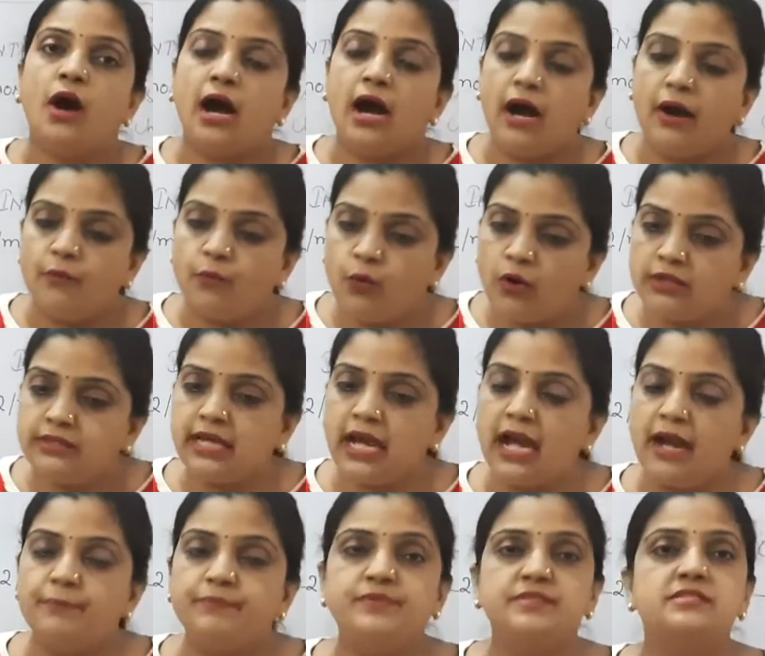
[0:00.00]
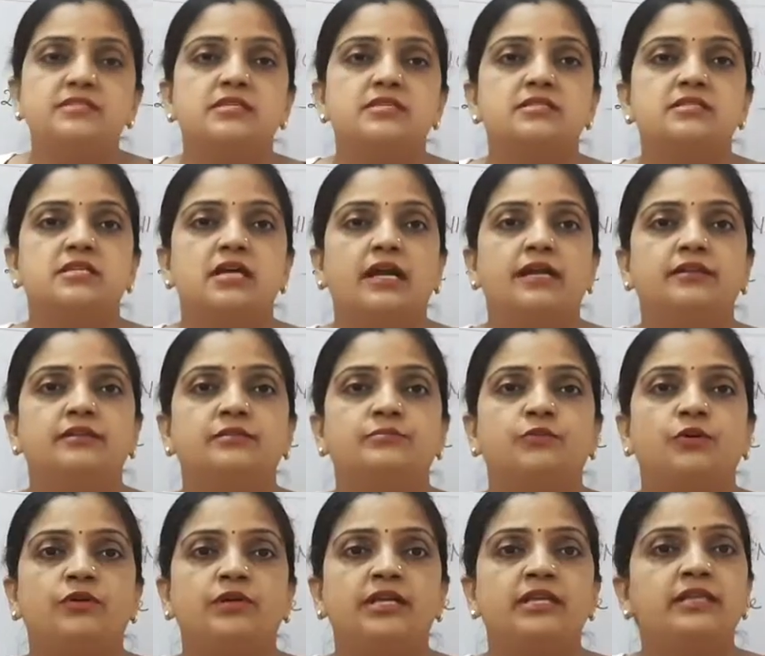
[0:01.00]
What happens inside the
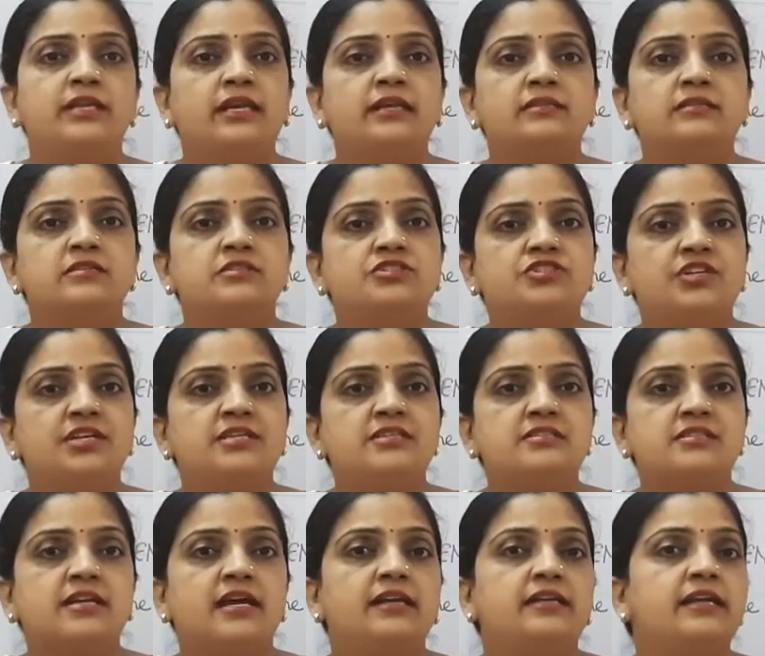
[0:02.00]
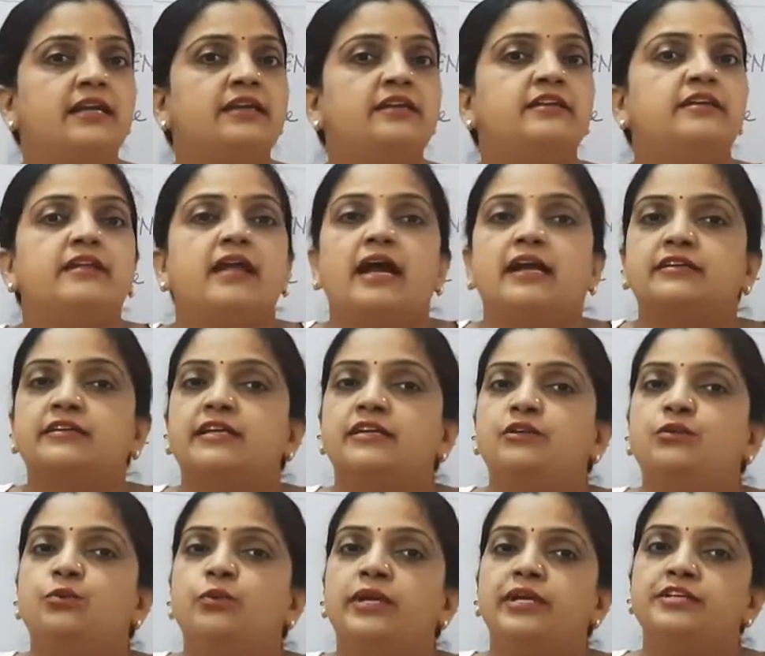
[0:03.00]
body, that the genes get interacted
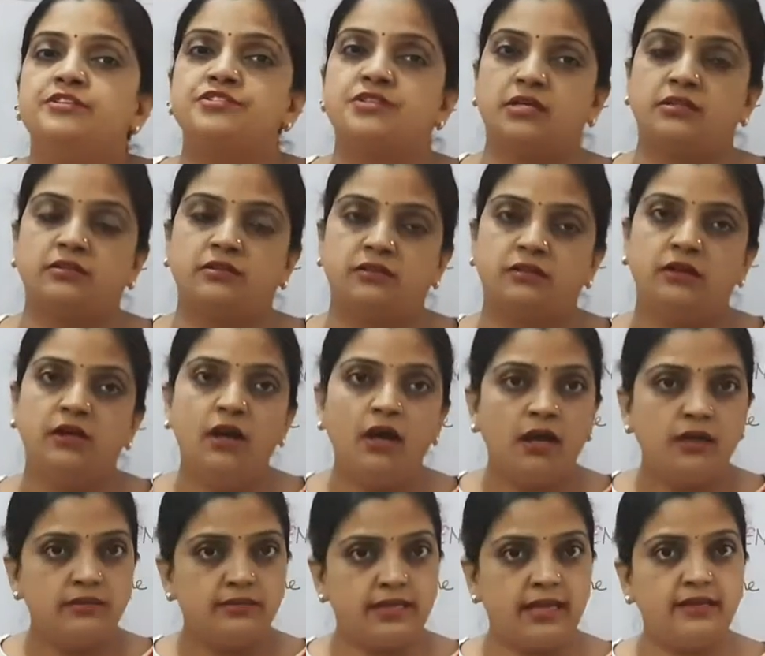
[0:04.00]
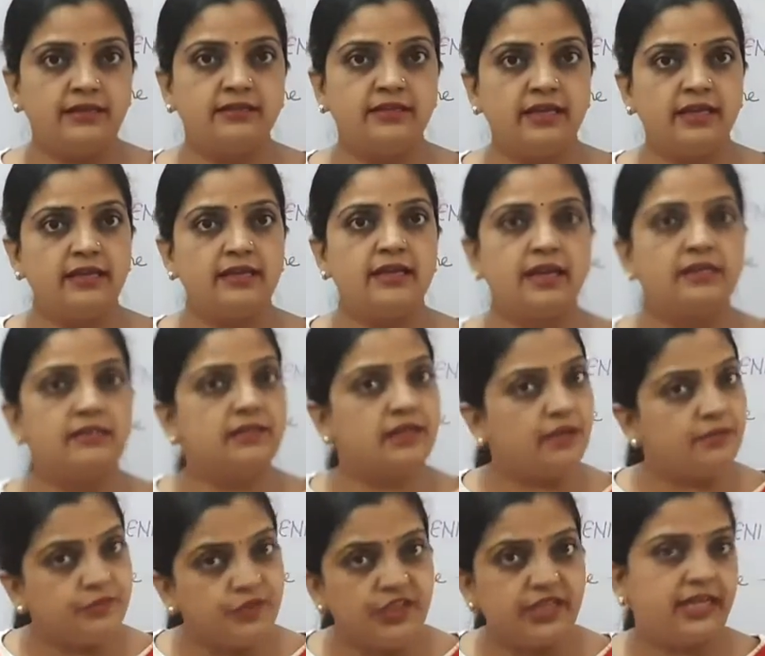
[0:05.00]
to each other, that they get
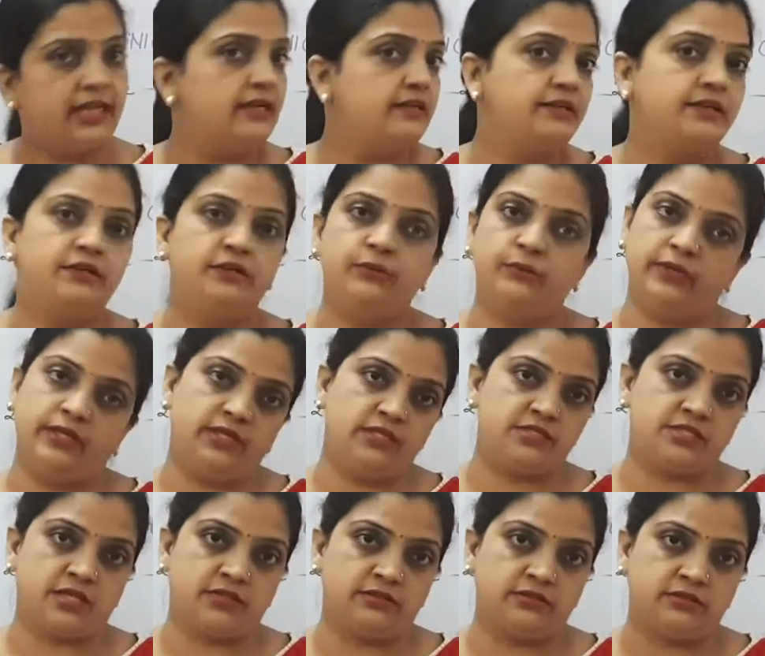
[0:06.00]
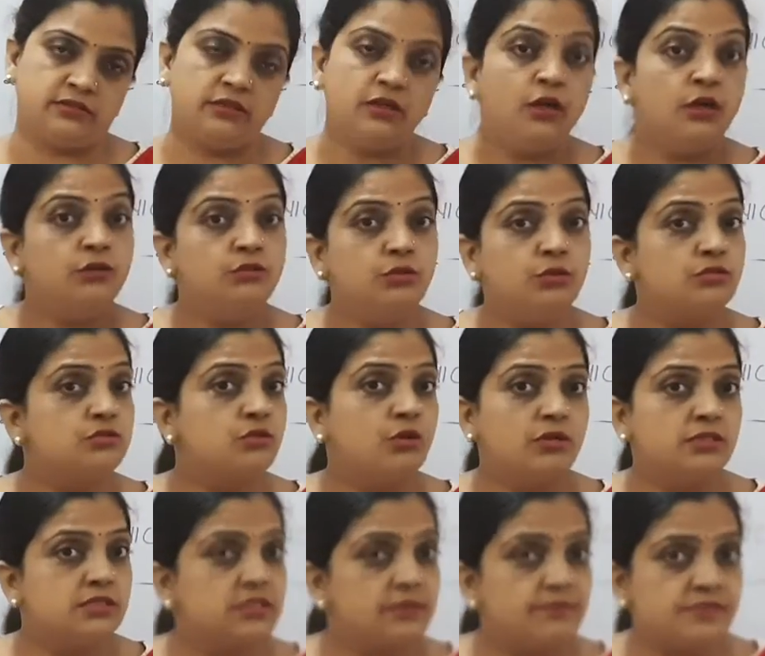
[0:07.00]
communicated to each other. Those
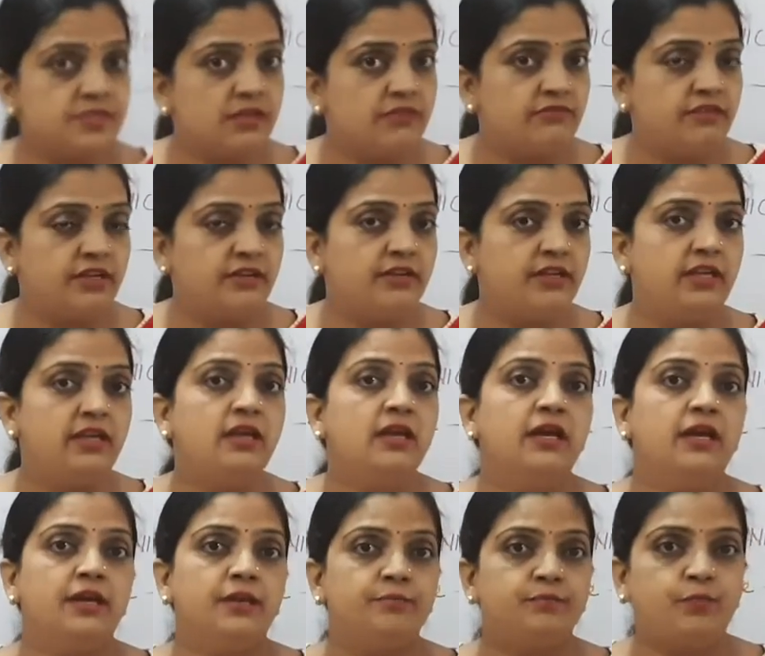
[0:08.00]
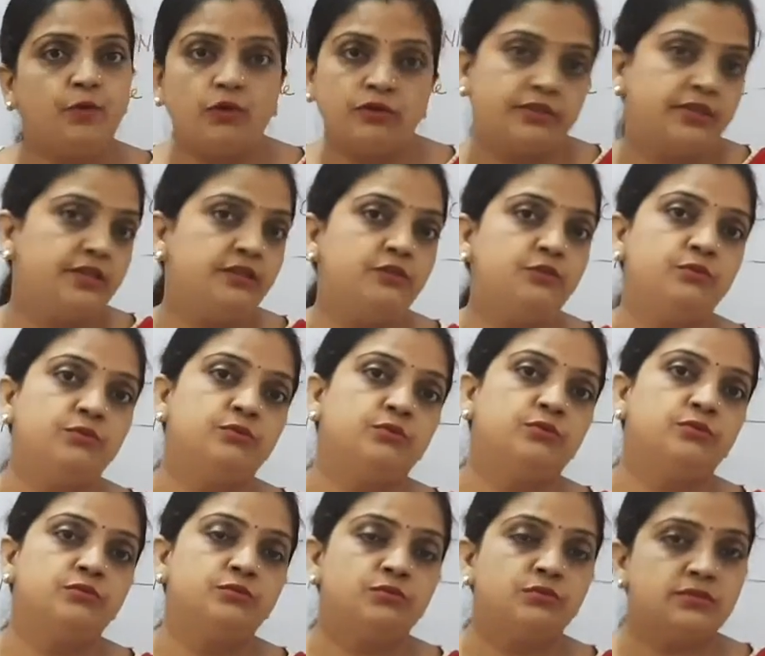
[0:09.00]
concepts are very important to
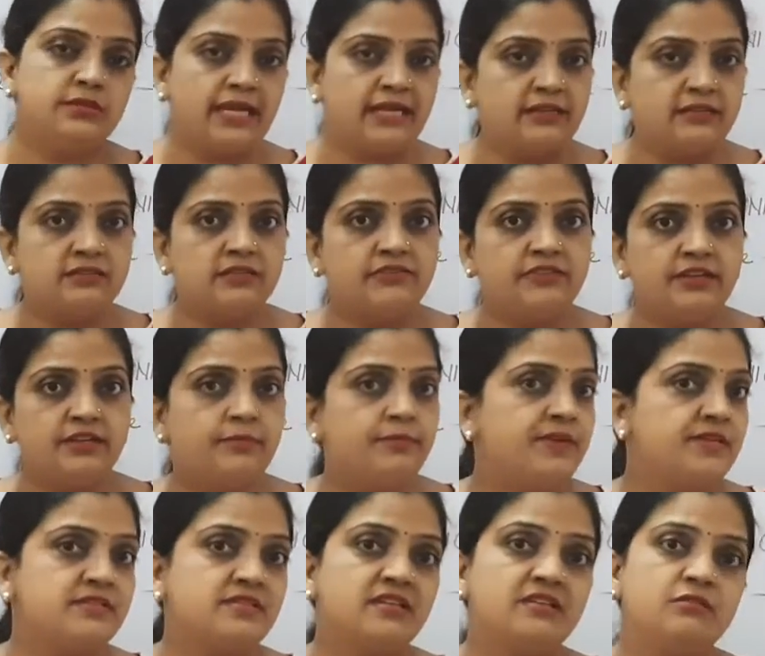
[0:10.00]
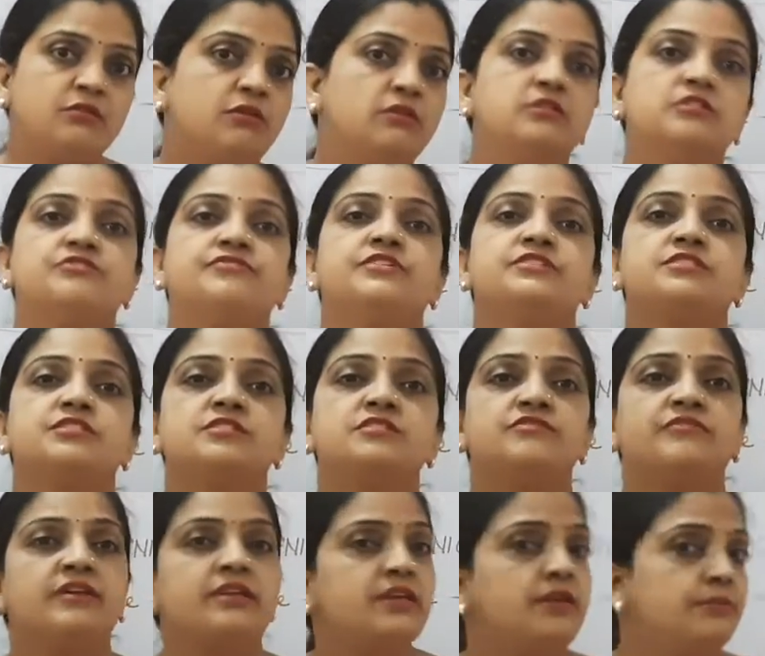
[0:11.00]
know, though that is a very basic knowledge which is
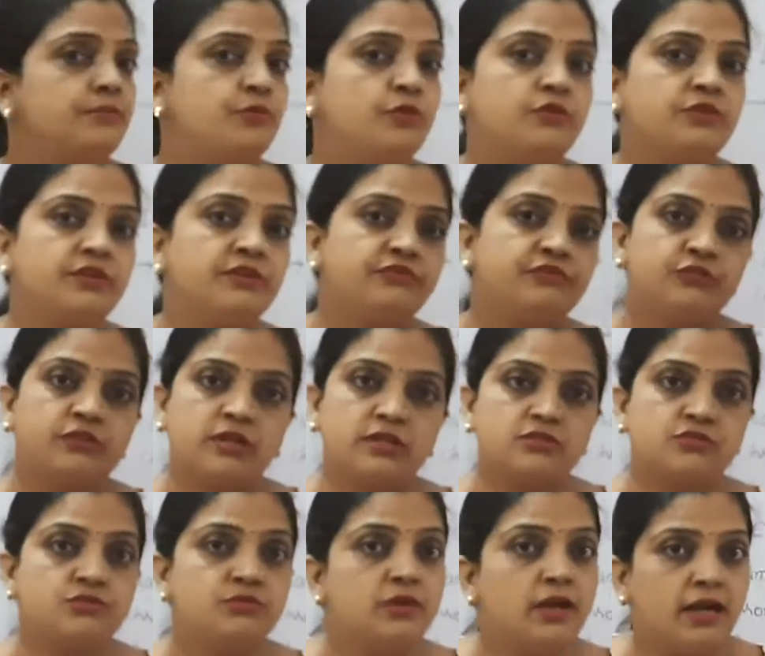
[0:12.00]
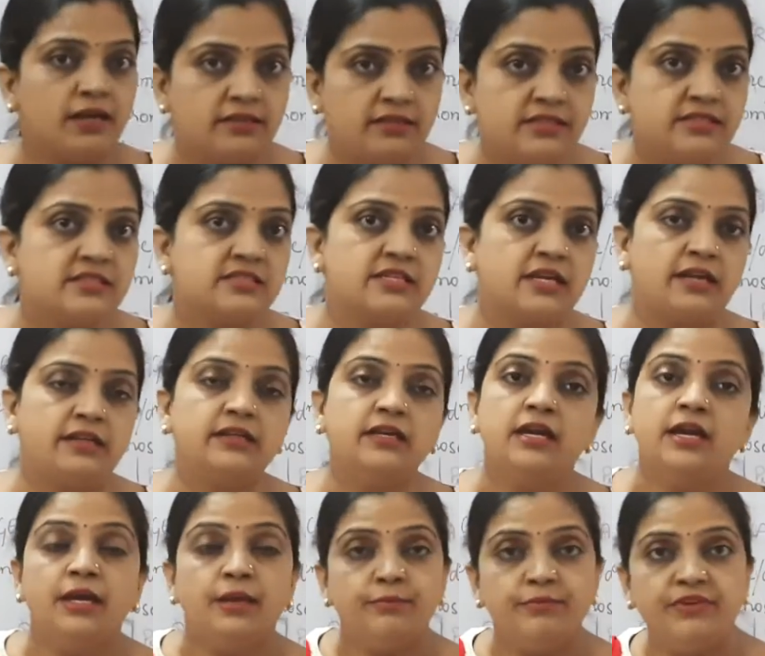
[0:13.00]
very important for us to understand
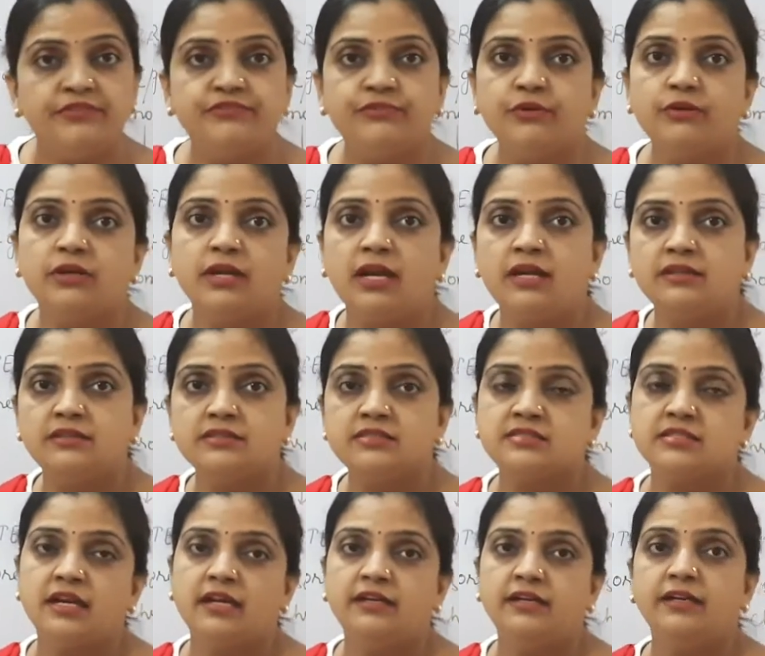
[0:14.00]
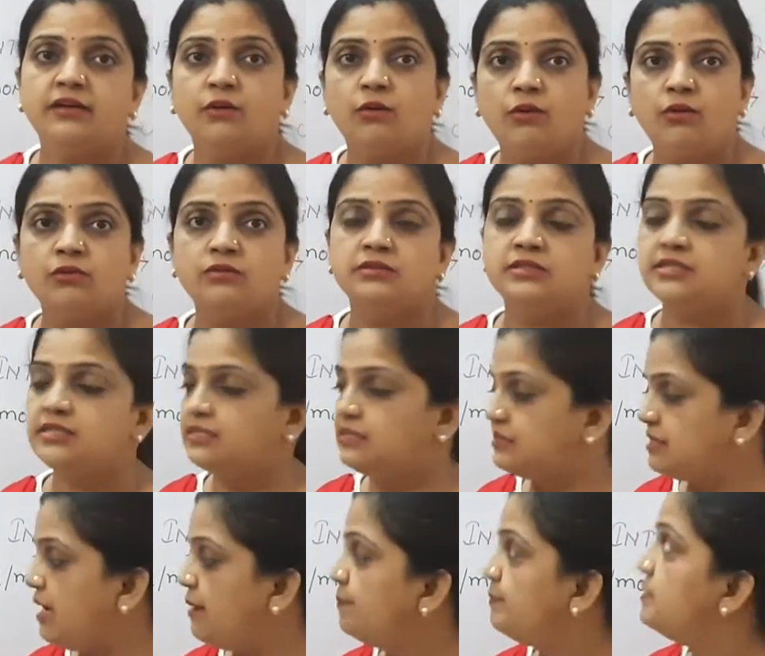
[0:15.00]
before understanding all the
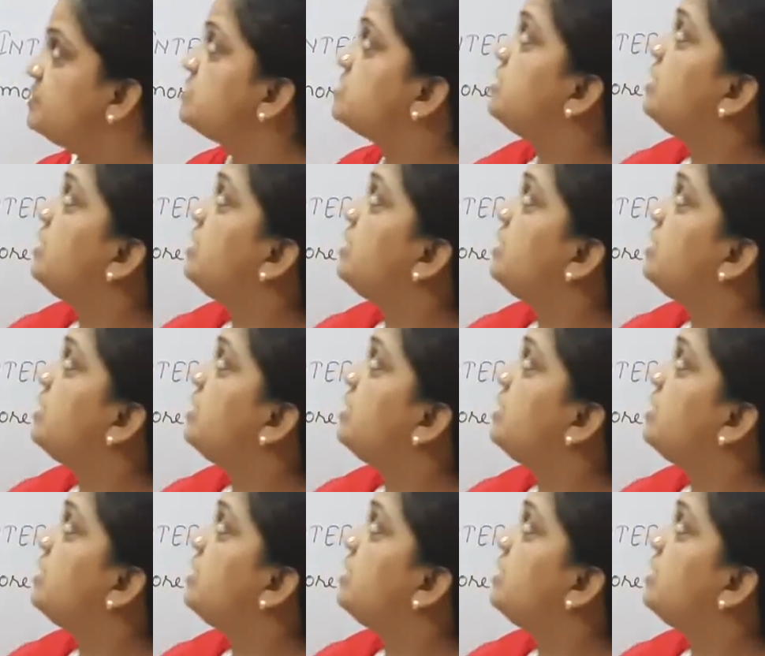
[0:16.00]
examples